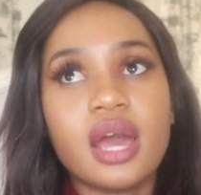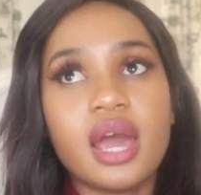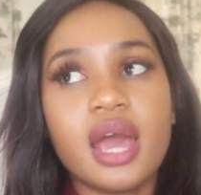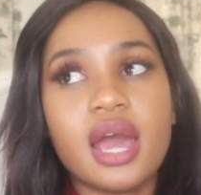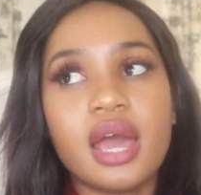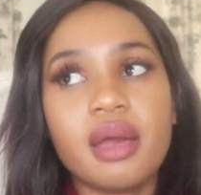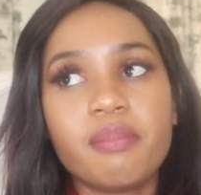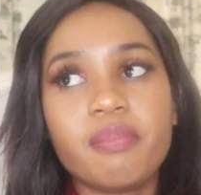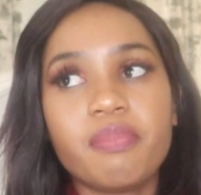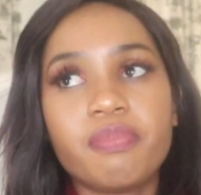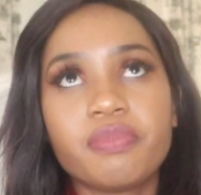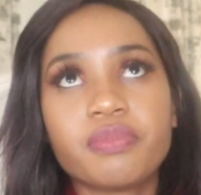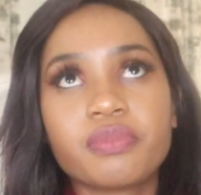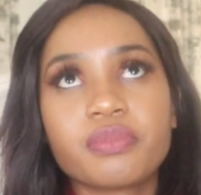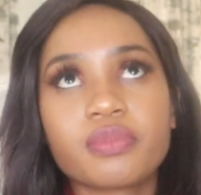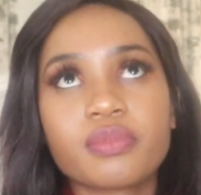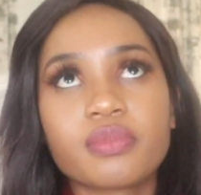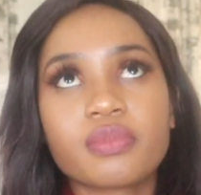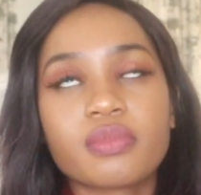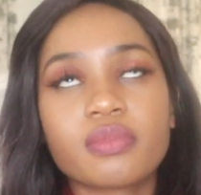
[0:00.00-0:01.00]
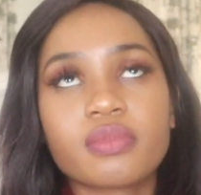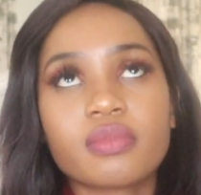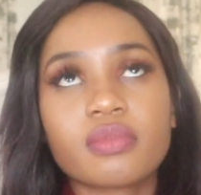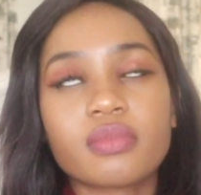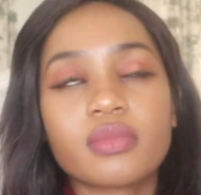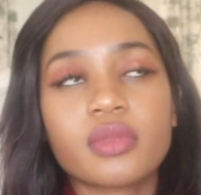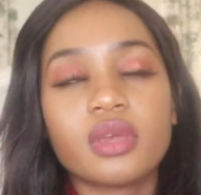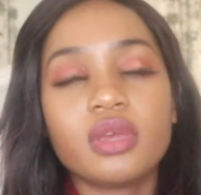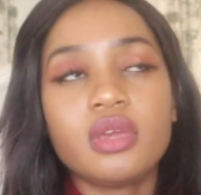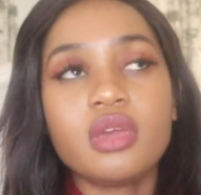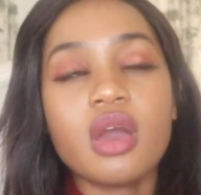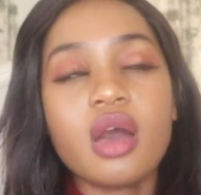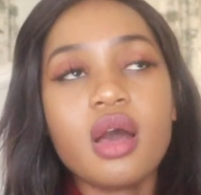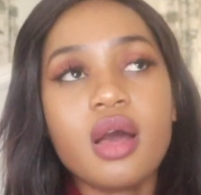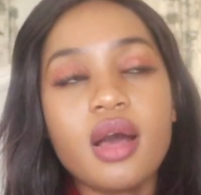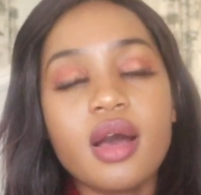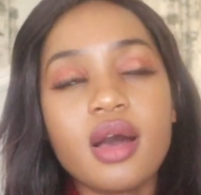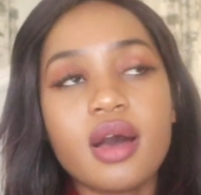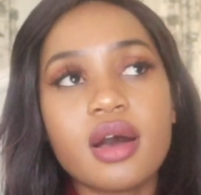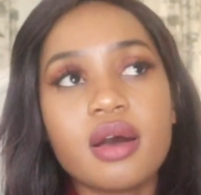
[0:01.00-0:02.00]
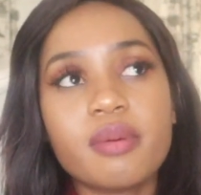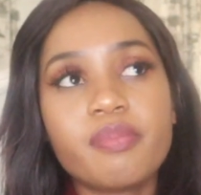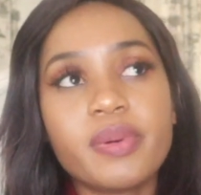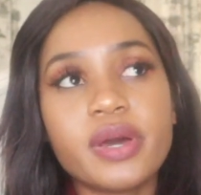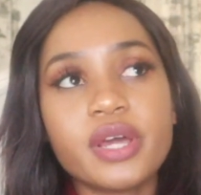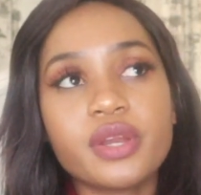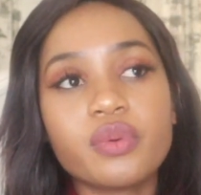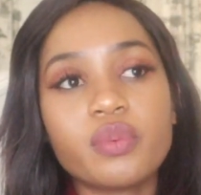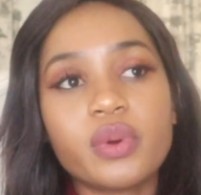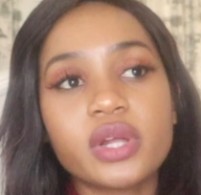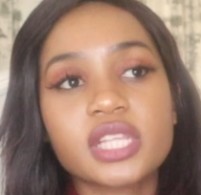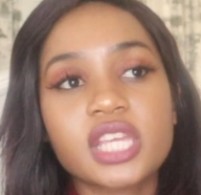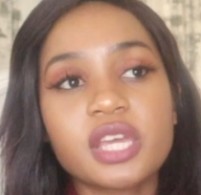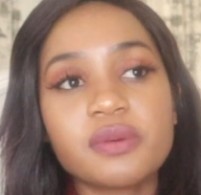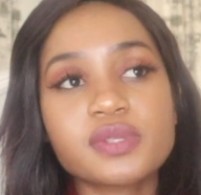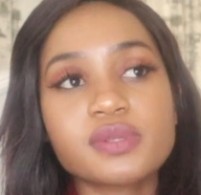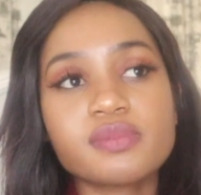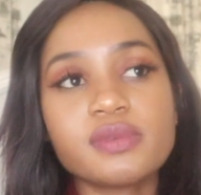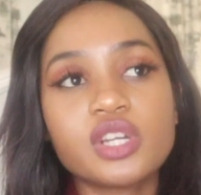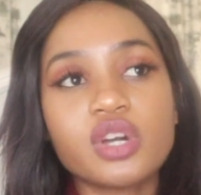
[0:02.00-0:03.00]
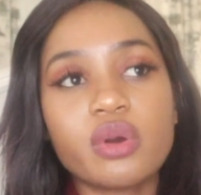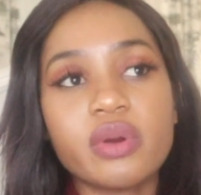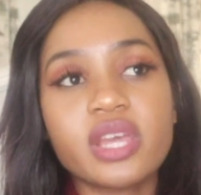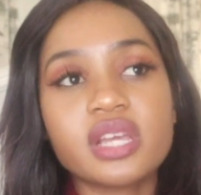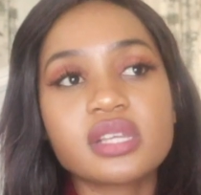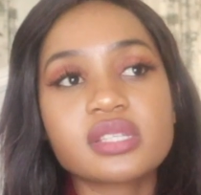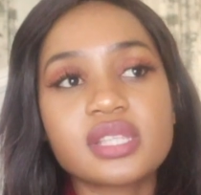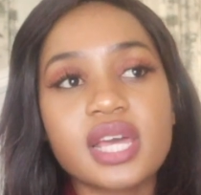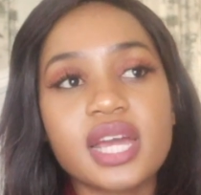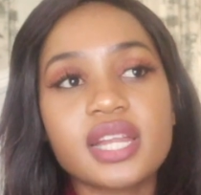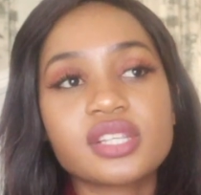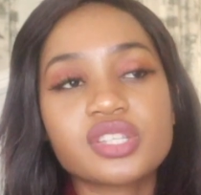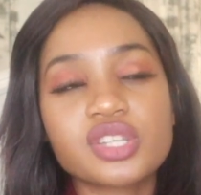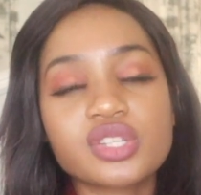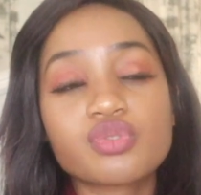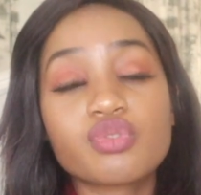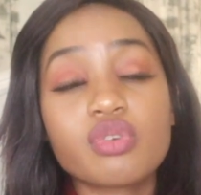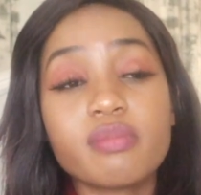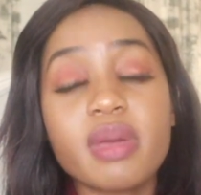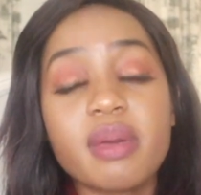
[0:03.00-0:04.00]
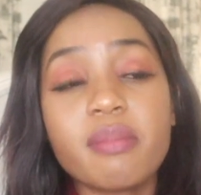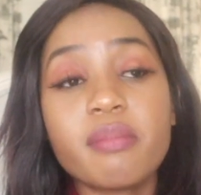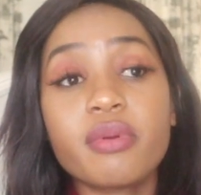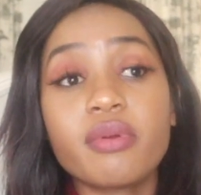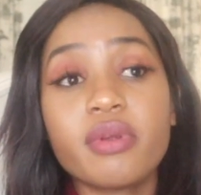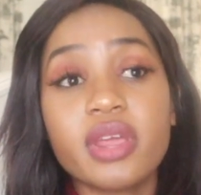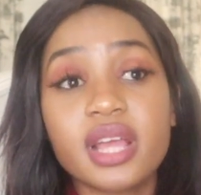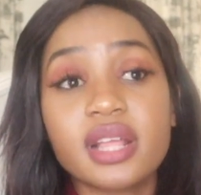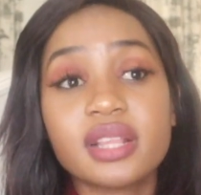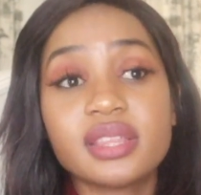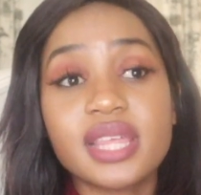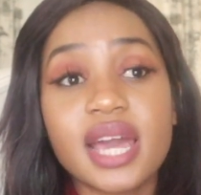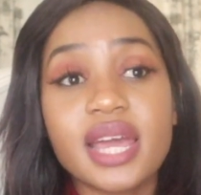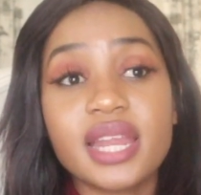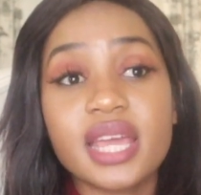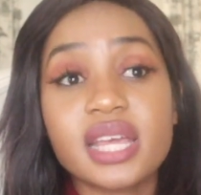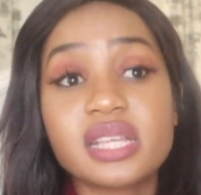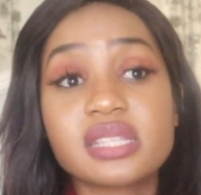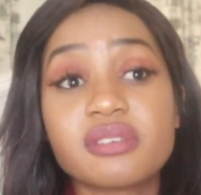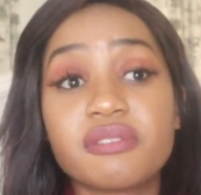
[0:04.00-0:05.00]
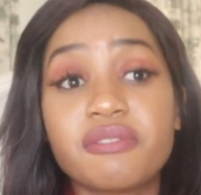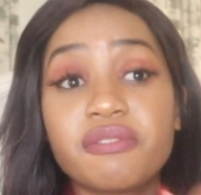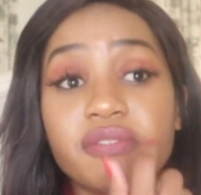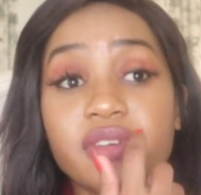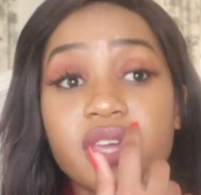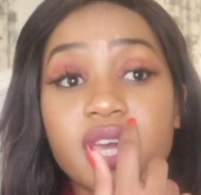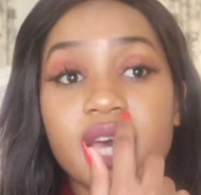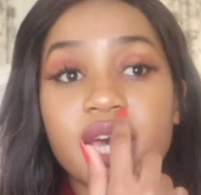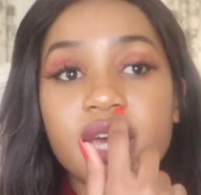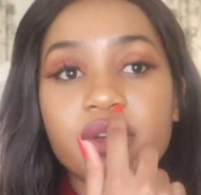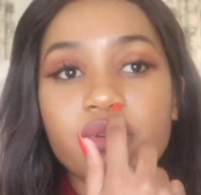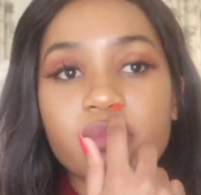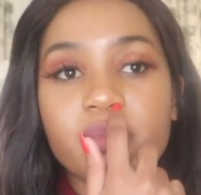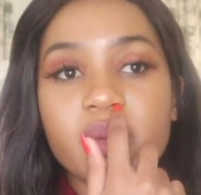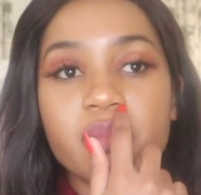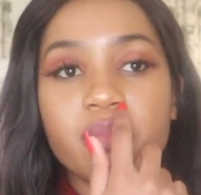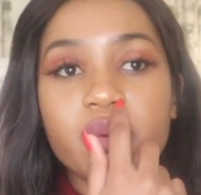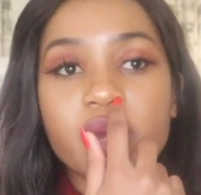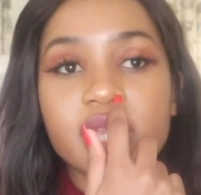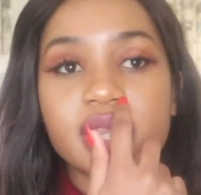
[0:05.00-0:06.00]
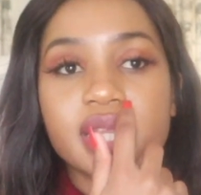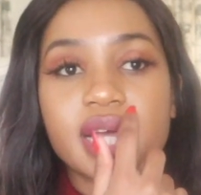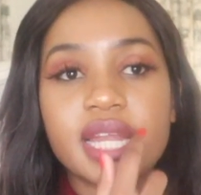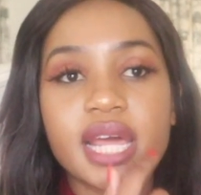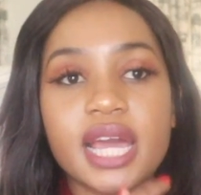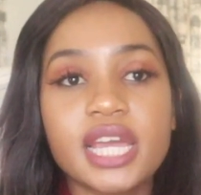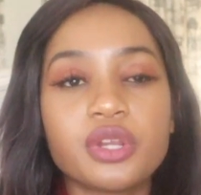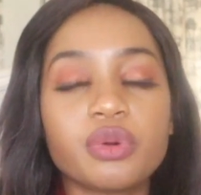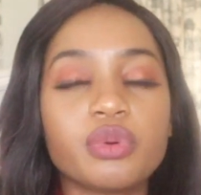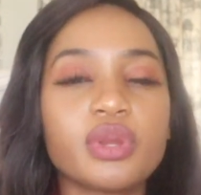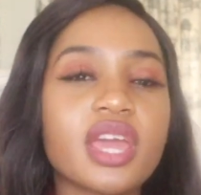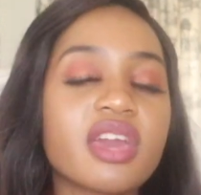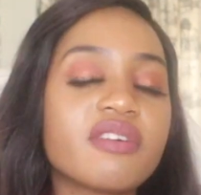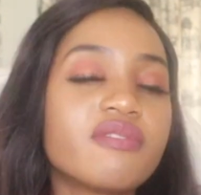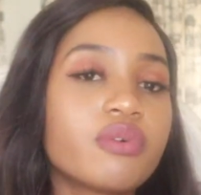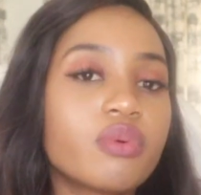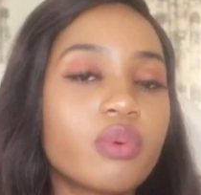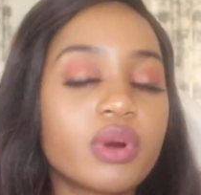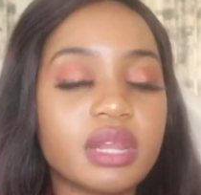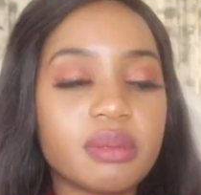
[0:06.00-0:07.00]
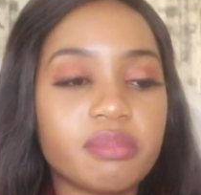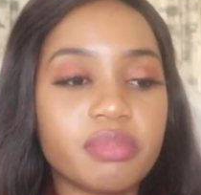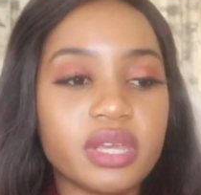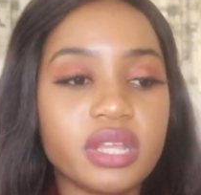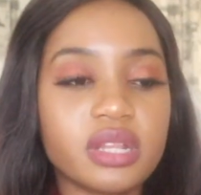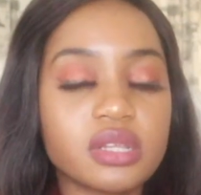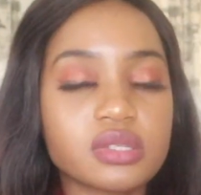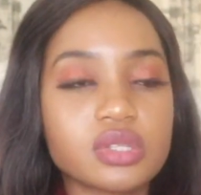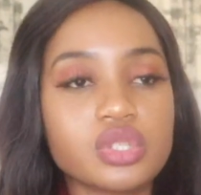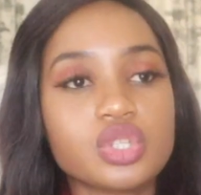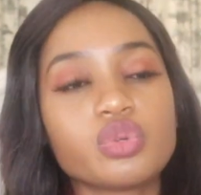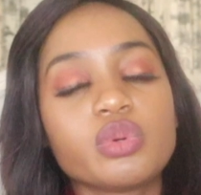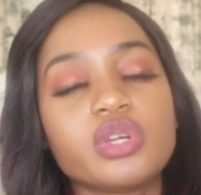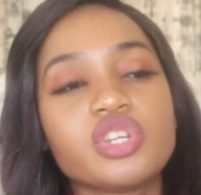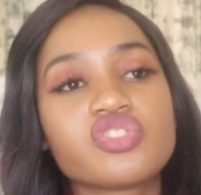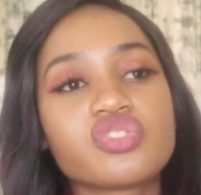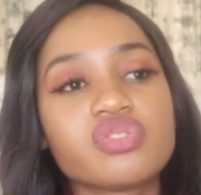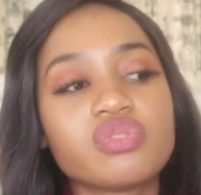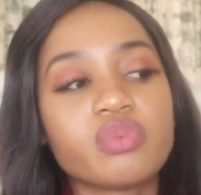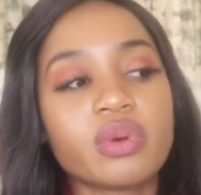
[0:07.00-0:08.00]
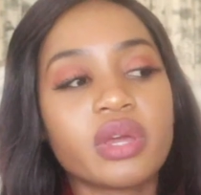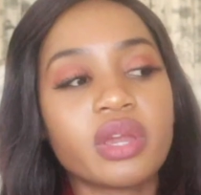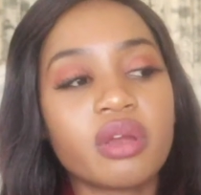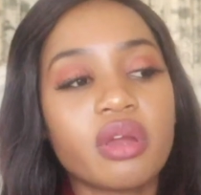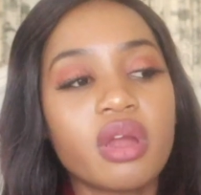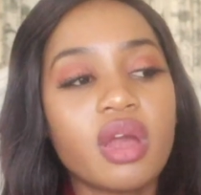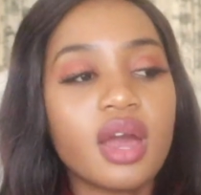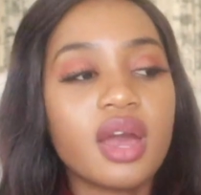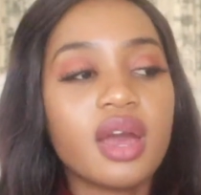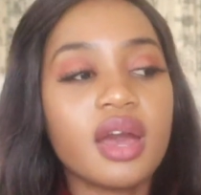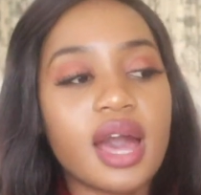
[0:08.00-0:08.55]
Um, yeah, but what keeps me going is that just remembering that as a fear, remembering that I don't ever want to be in a situation where